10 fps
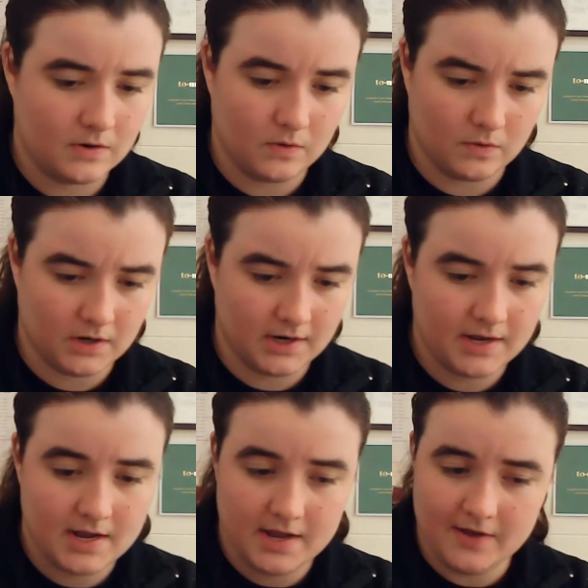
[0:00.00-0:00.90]
or,
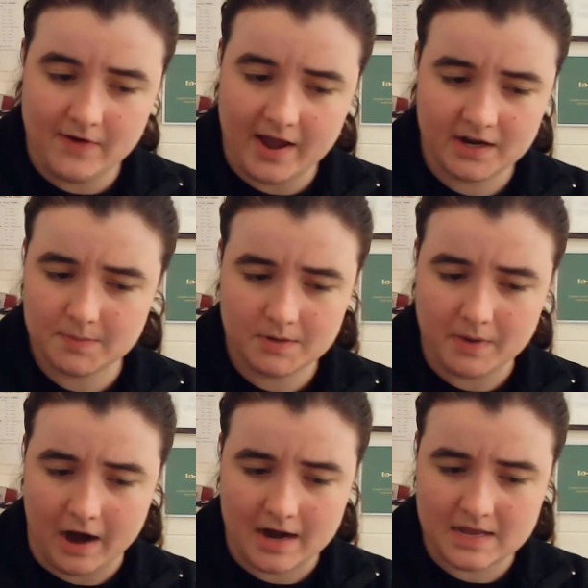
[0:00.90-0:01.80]
"If I could be
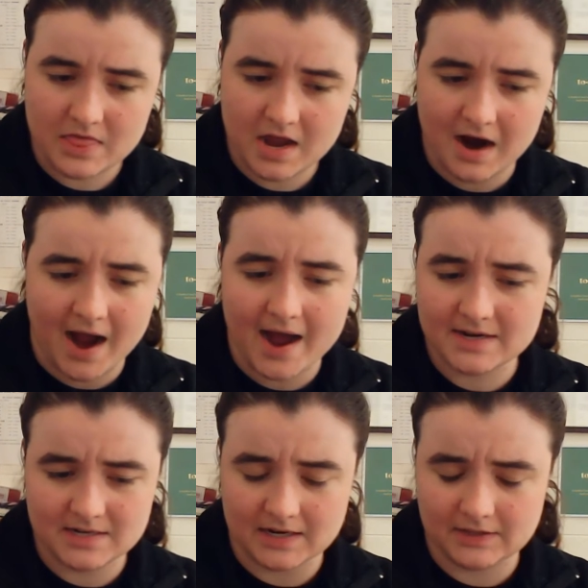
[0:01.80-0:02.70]
buried in there, I'd
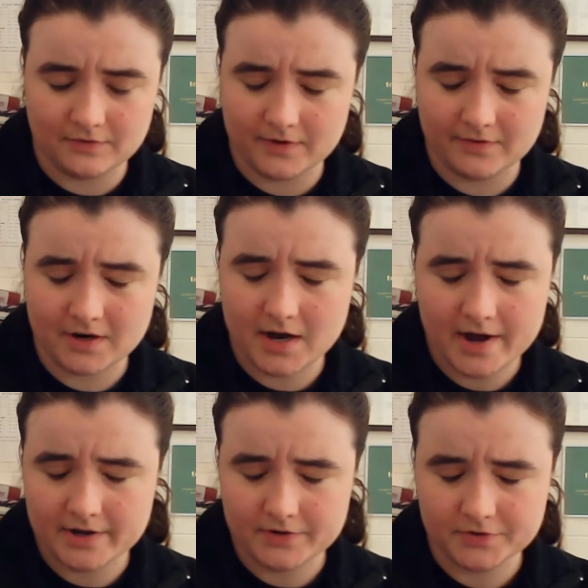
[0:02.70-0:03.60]
take the fever
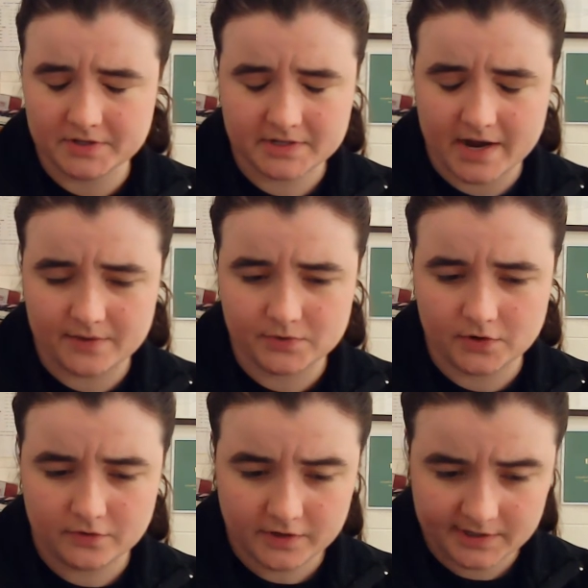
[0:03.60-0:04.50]
100 times
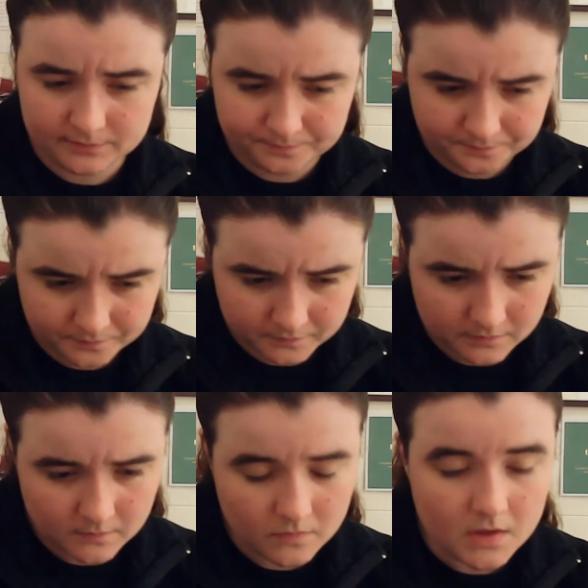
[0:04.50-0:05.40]
over."
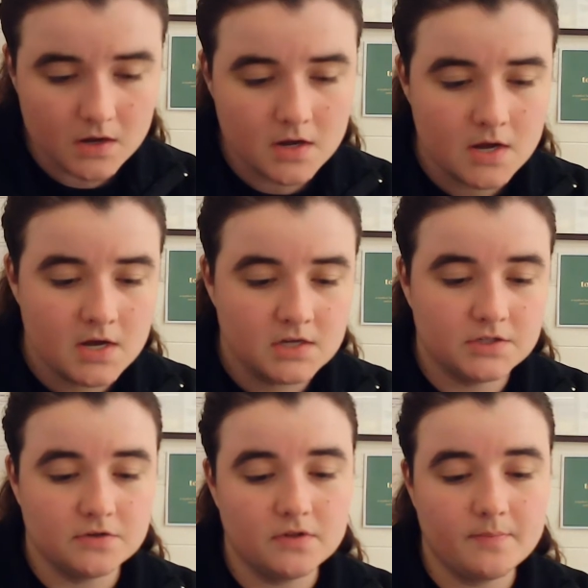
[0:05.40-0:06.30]

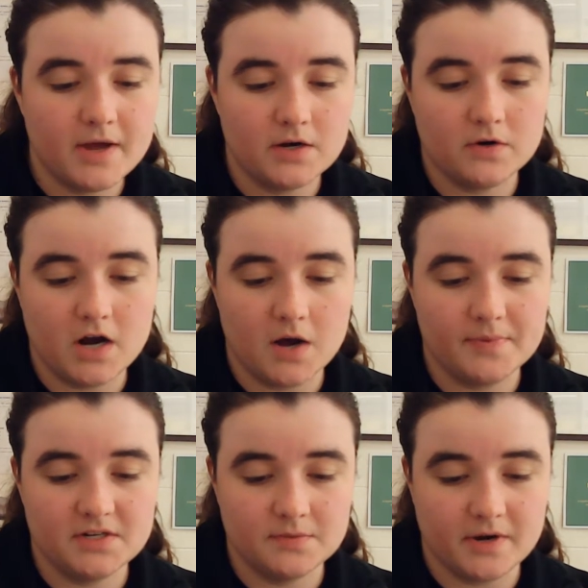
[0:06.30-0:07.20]
Soon the men who were
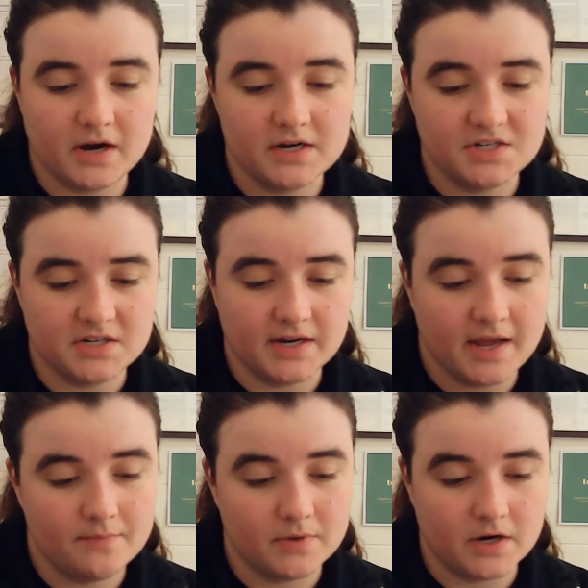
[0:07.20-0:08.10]
helping to bury Jia
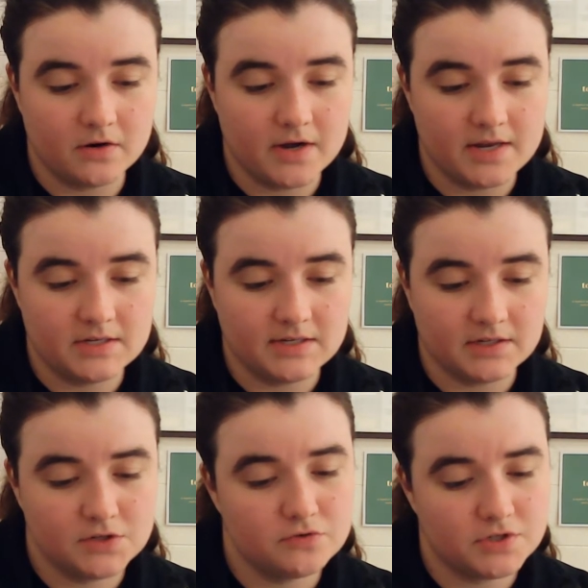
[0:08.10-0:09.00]
Genbo and Ding
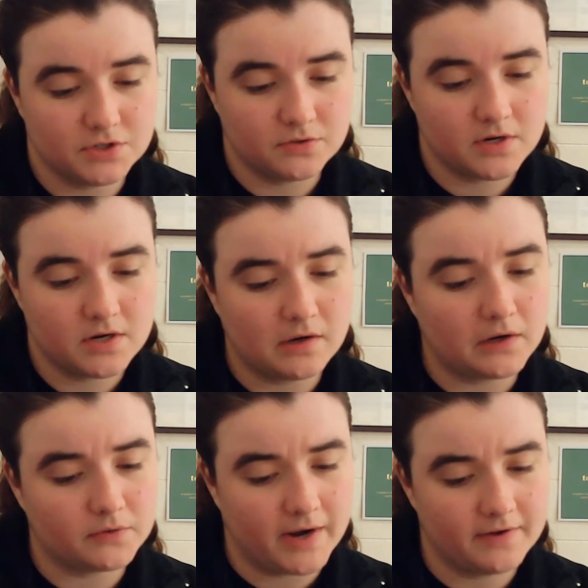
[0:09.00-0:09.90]
Yuju
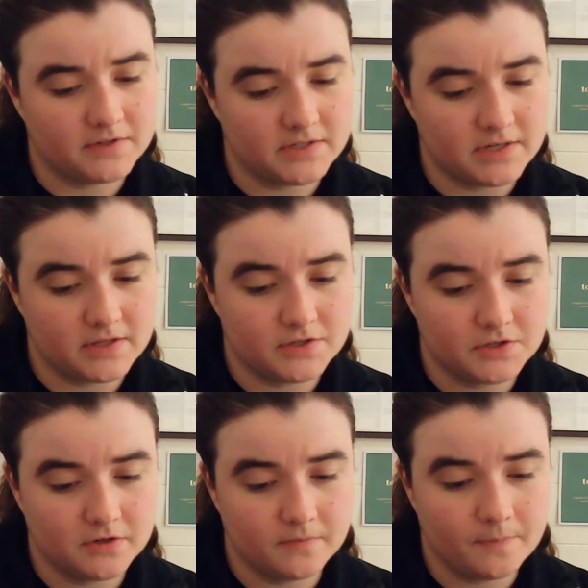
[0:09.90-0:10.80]
arrived to see the
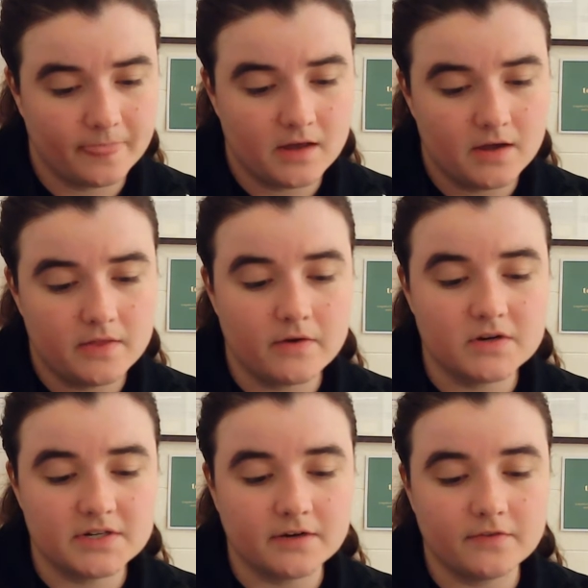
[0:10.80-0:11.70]
tomb. They were
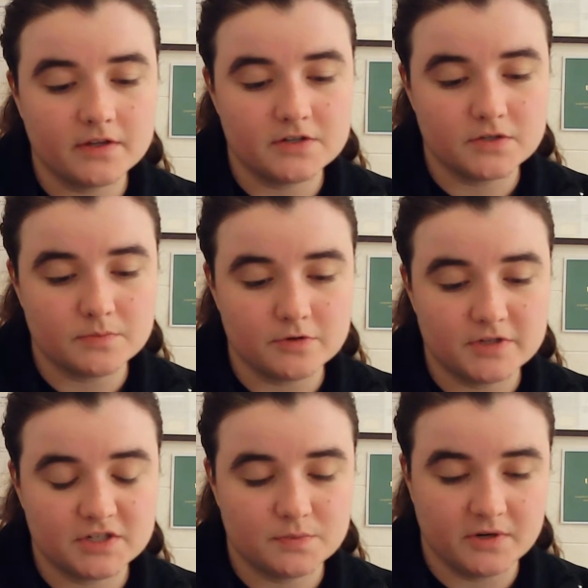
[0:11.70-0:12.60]
Ding Village's most
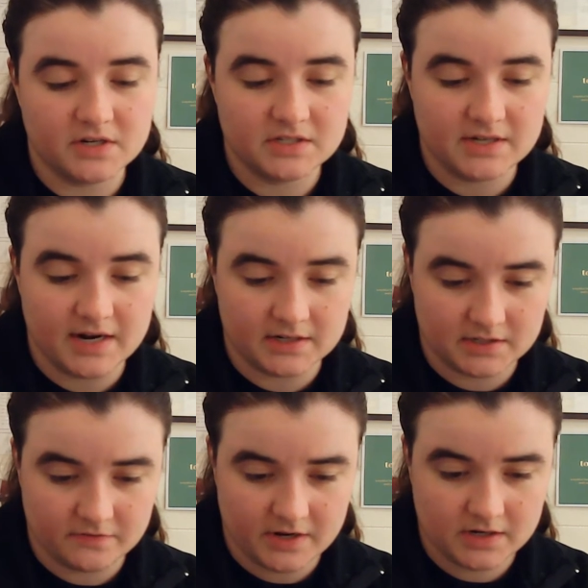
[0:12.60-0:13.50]
experienced
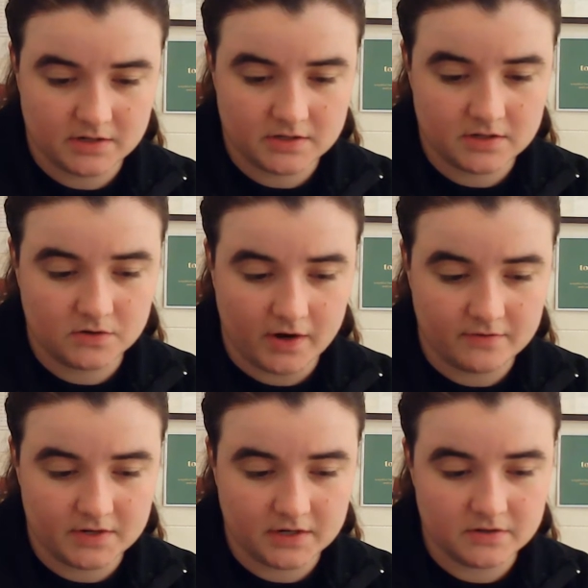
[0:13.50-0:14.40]
excavators,
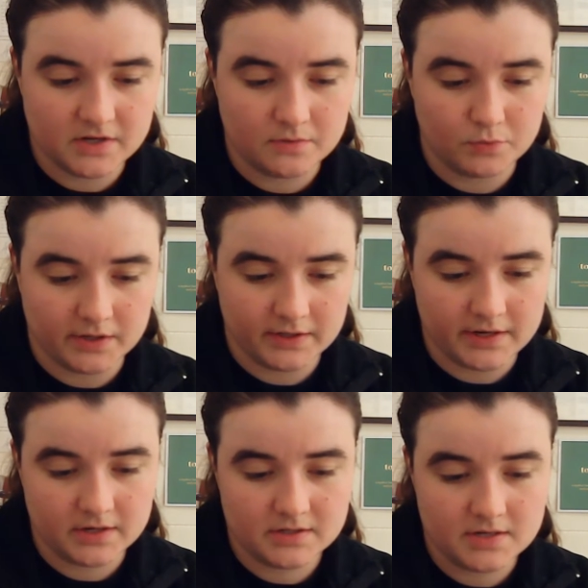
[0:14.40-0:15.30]
gravediggers, and
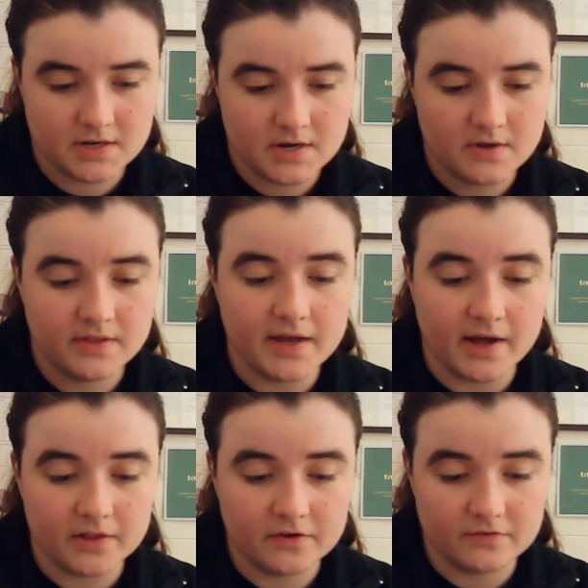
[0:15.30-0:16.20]
bricklayers. The
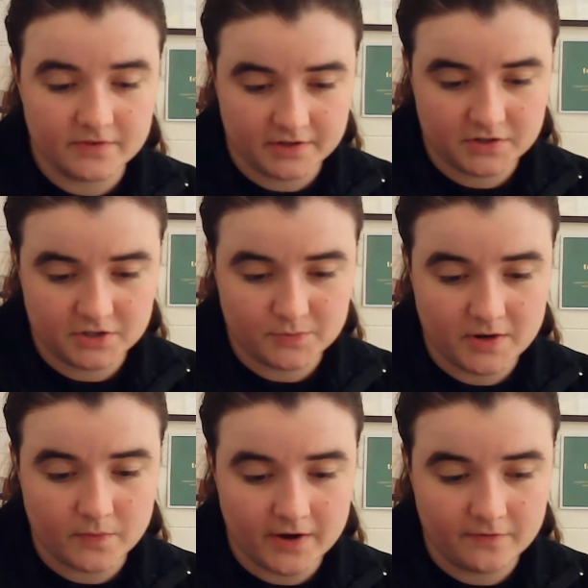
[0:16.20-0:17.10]
other villagers
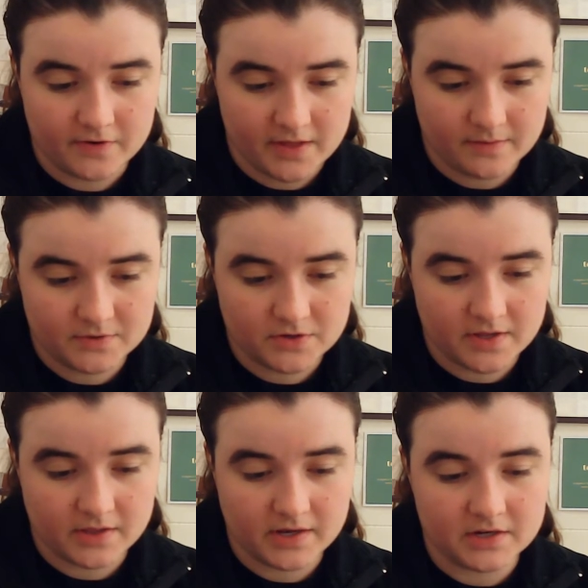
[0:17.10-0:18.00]
made way for them so
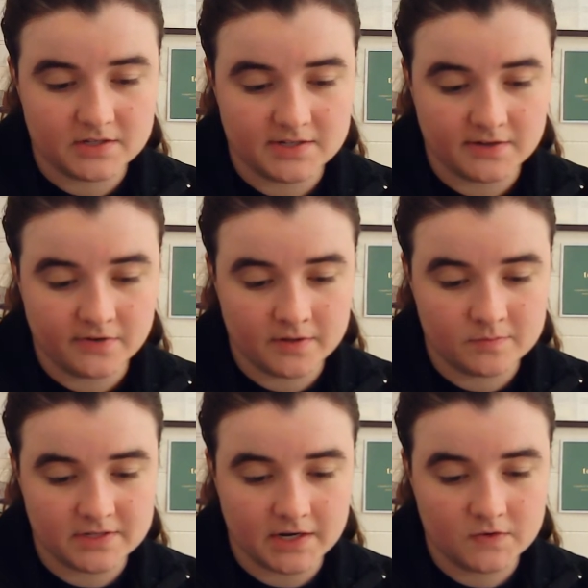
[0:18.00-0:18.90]
that they could see for
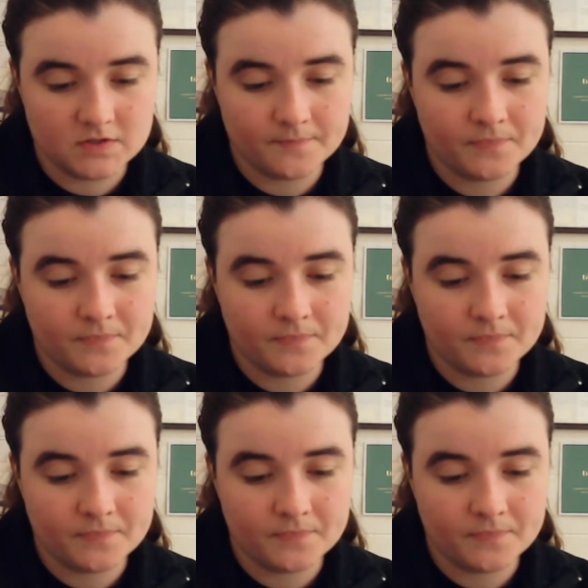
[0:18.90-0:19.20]
themselves.